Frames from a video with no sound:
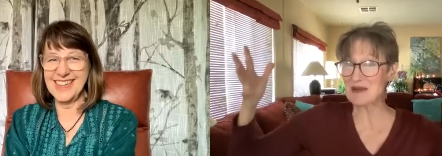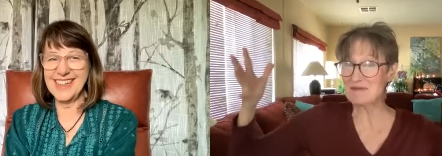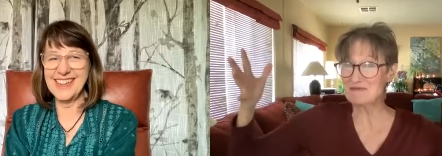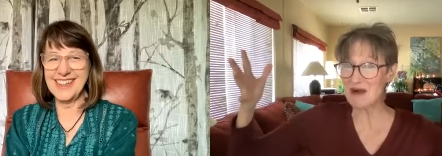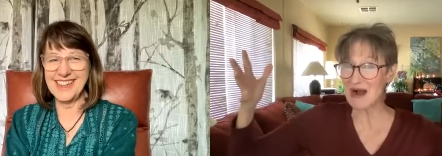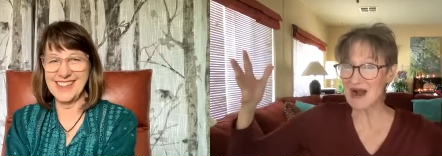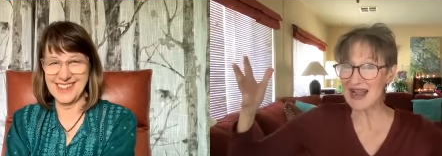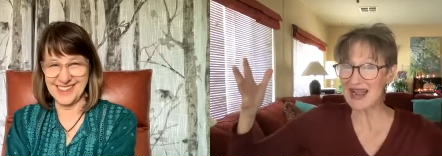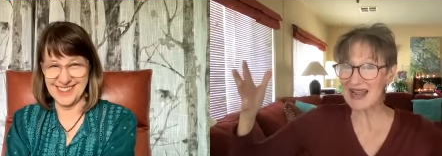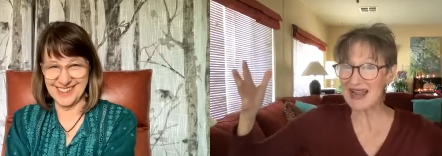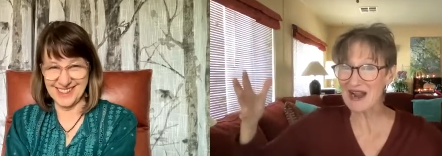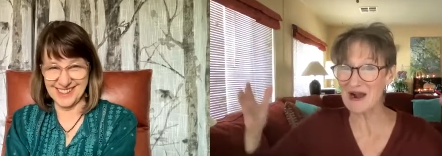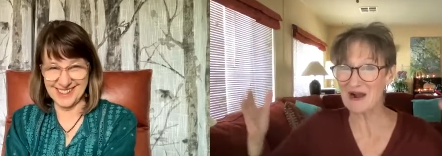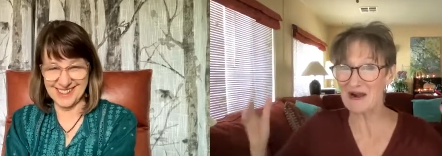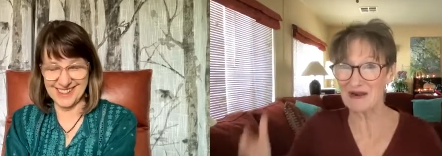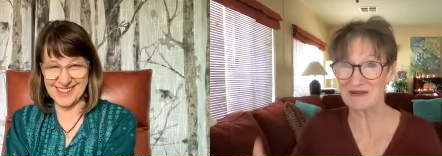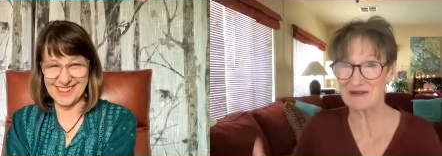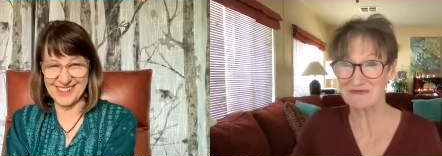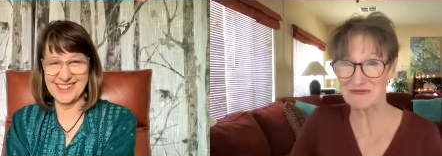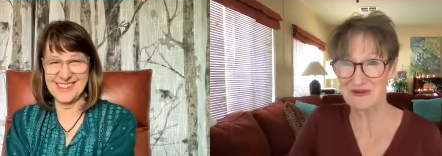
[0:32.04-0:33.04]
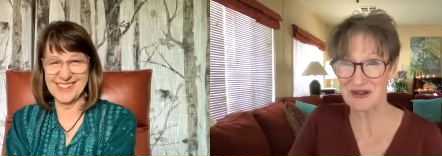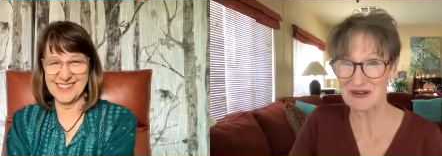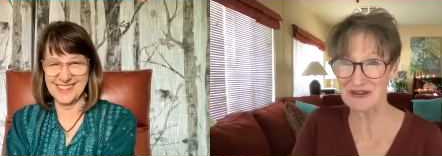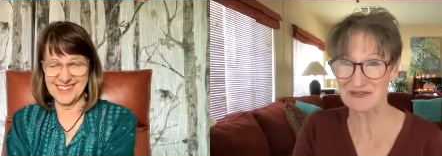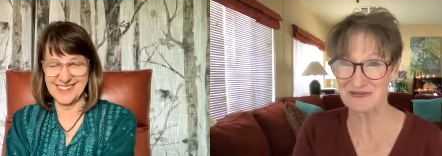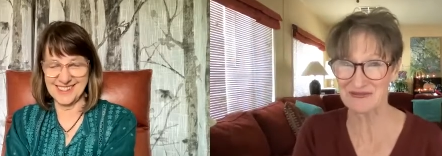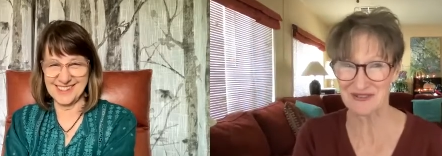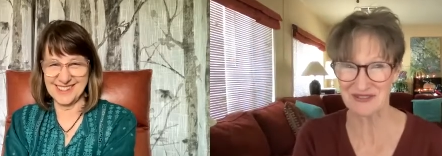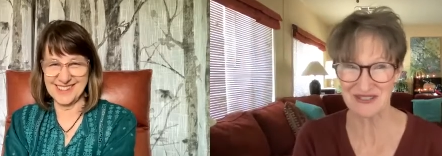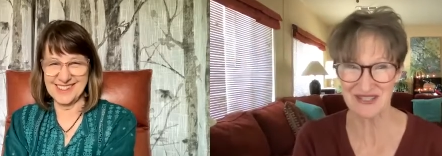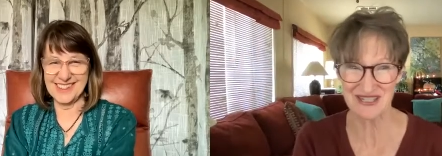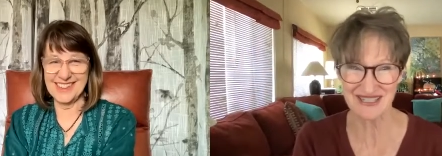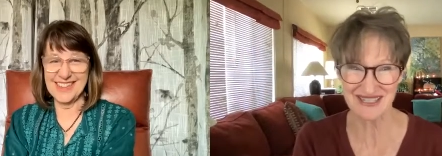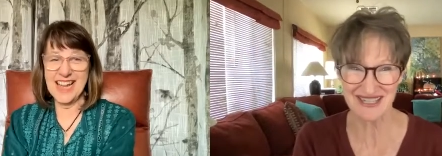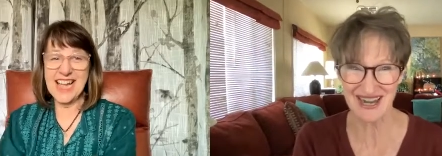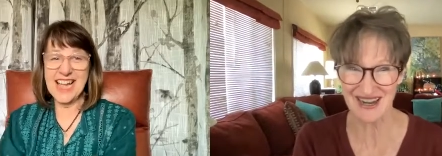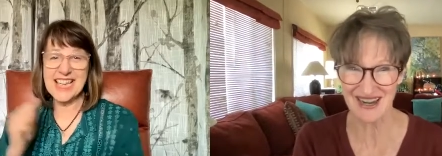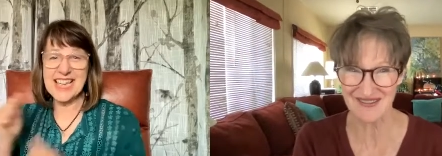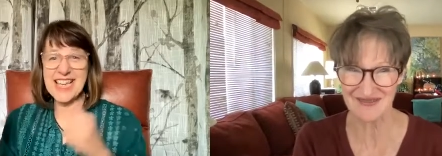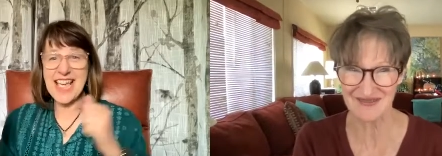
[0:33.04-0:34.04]
Speaker 1: and buy our wonderful
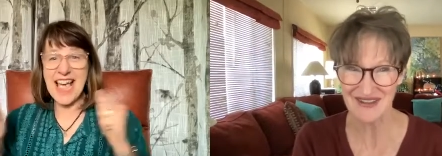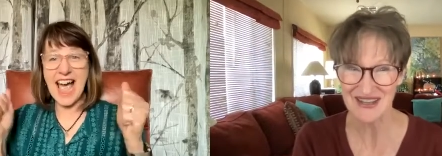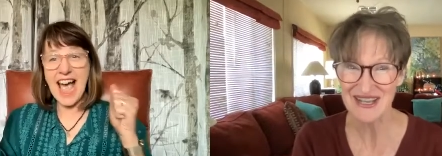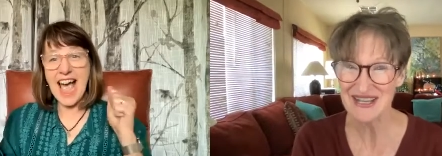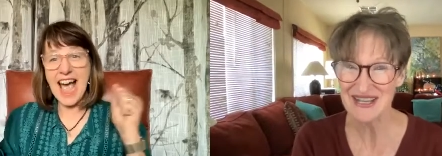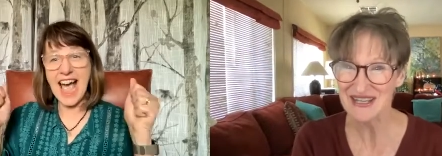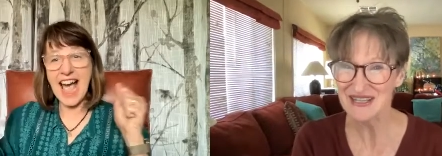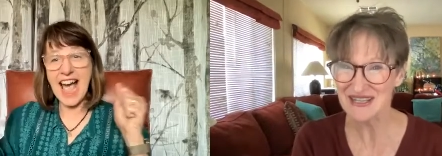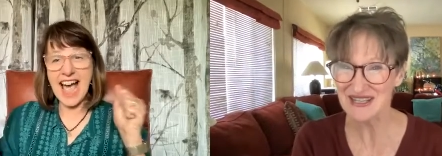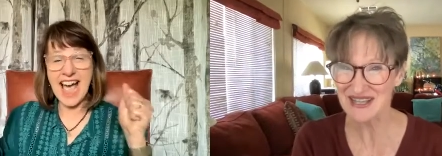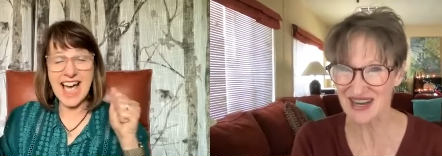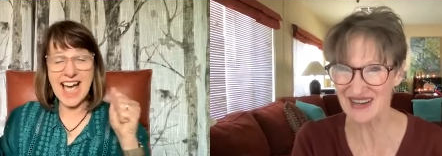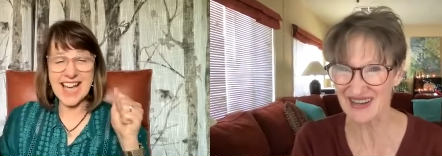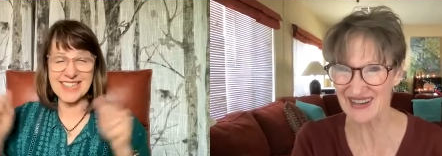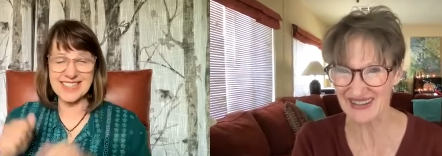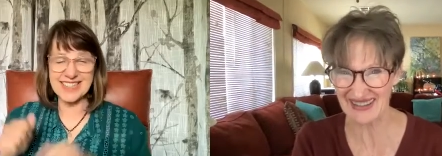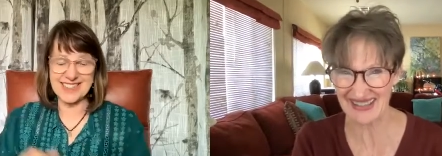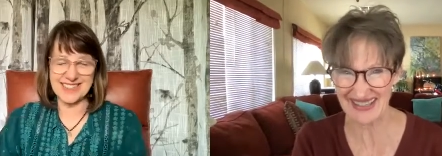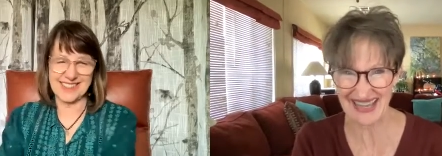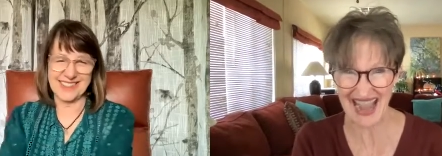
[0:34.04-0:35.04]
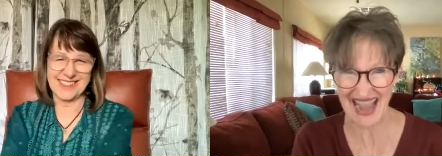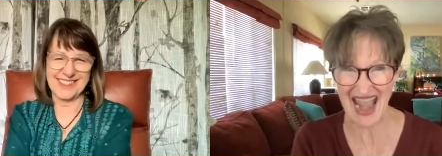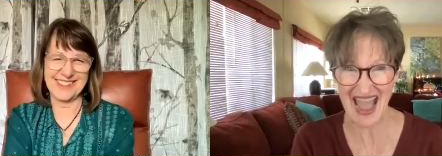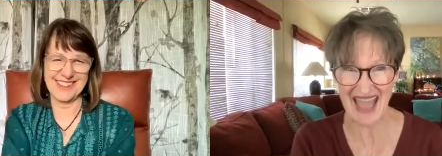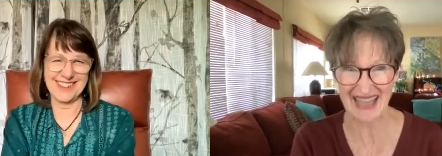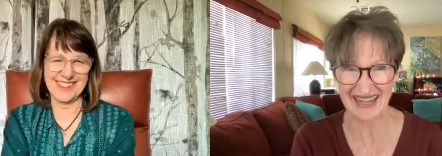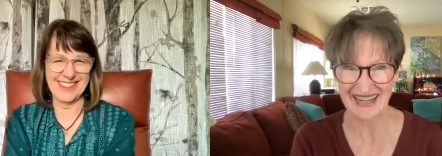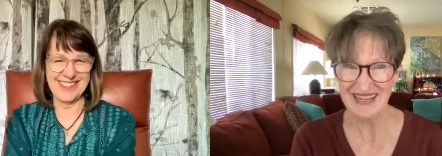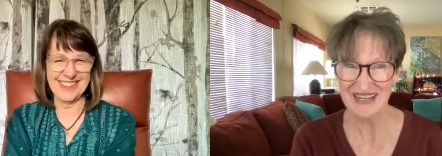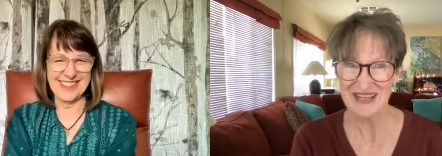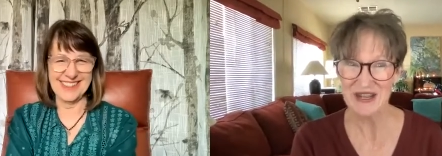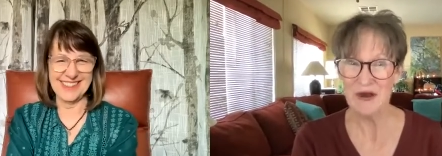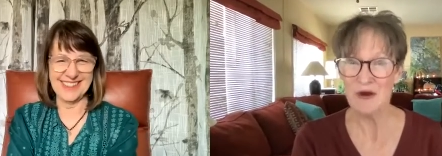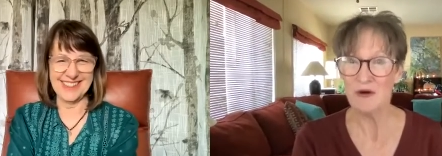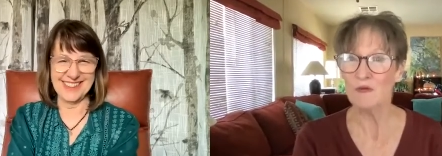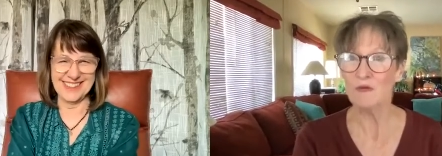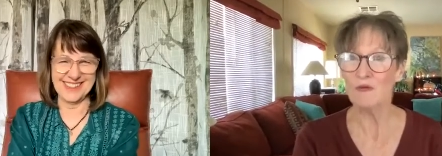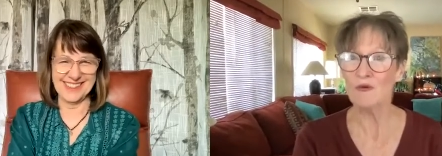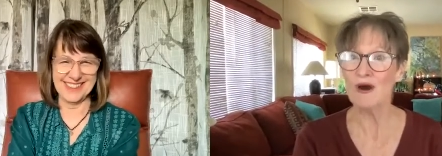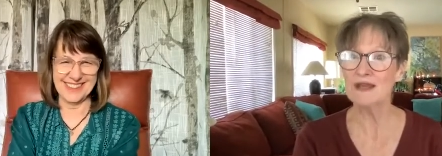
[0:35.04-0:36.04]
stuff. So Kat,
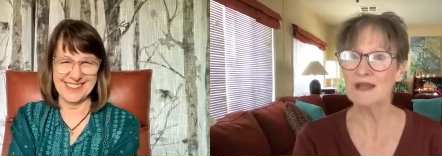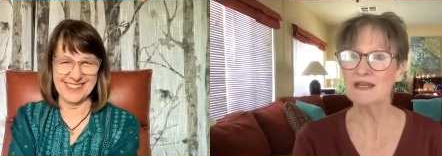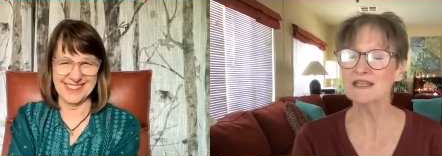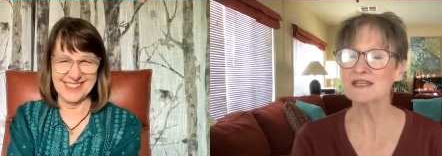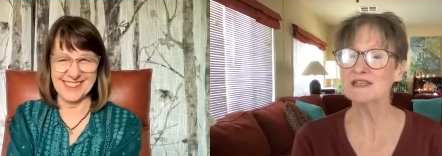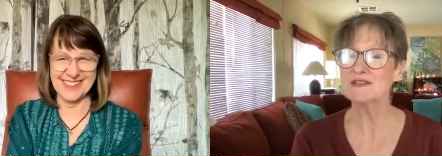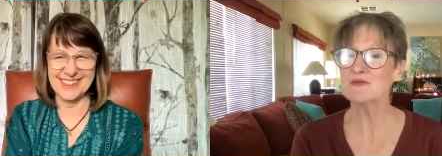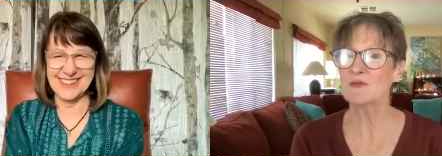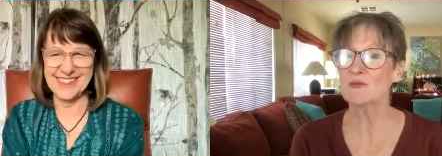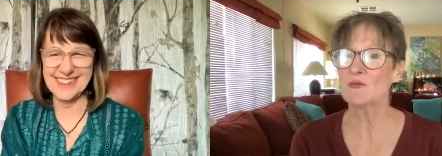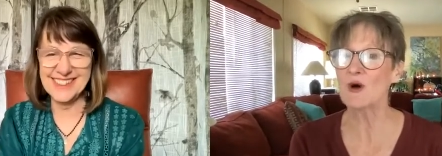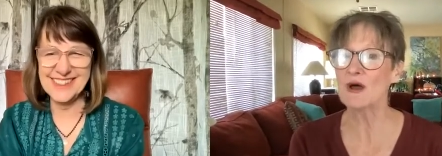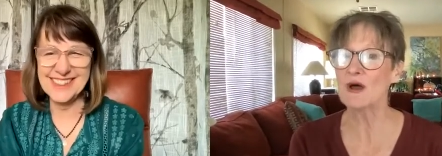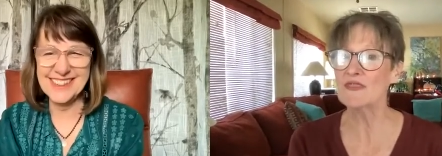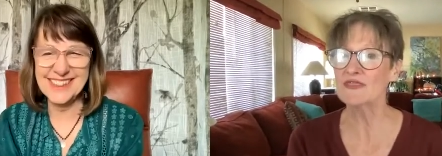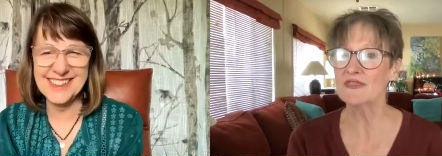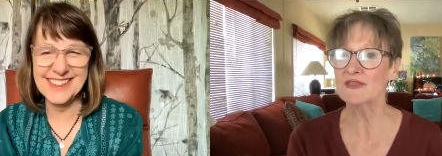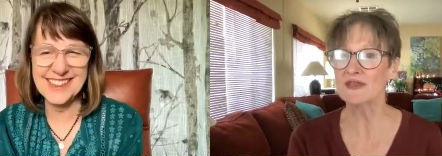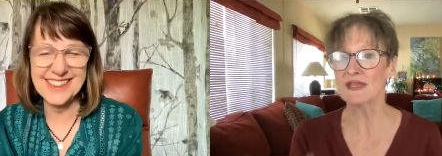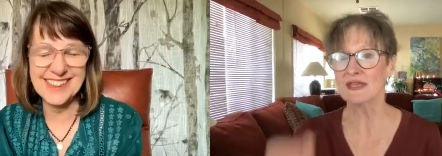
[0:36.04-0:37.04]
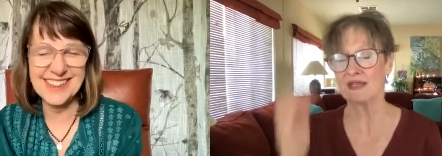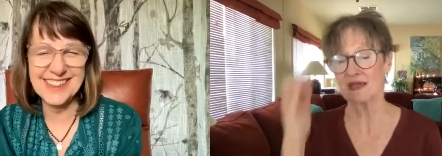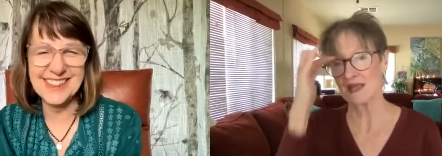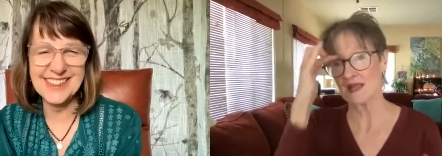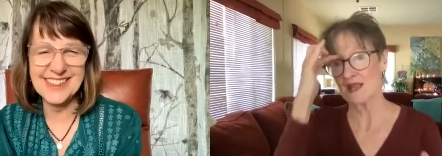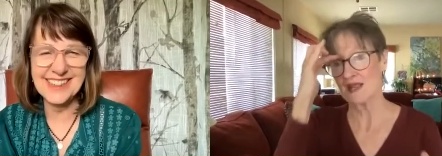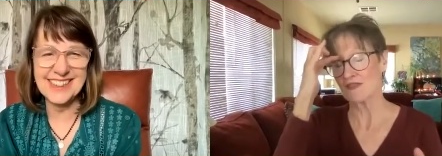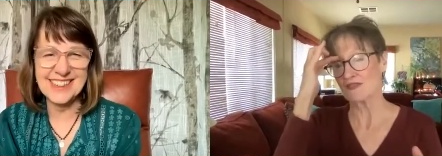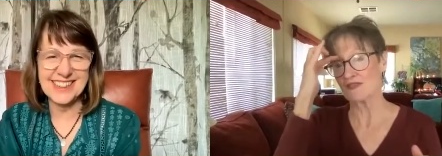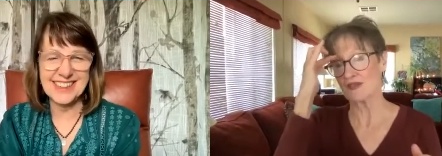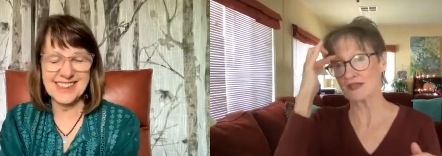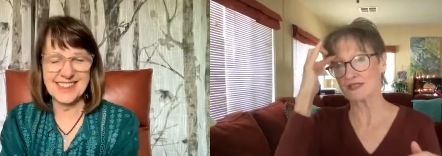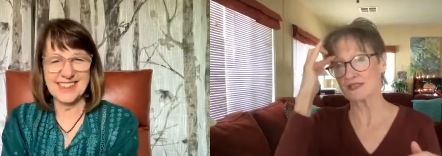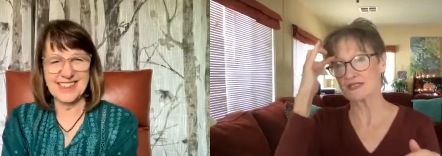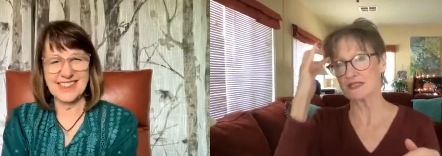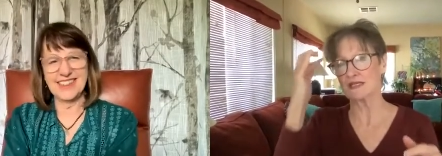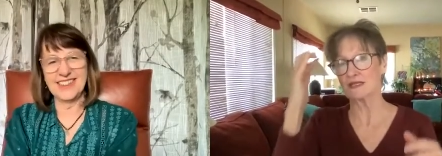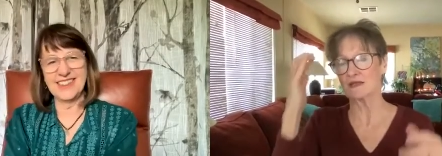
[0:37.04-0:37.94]
what is one thing that,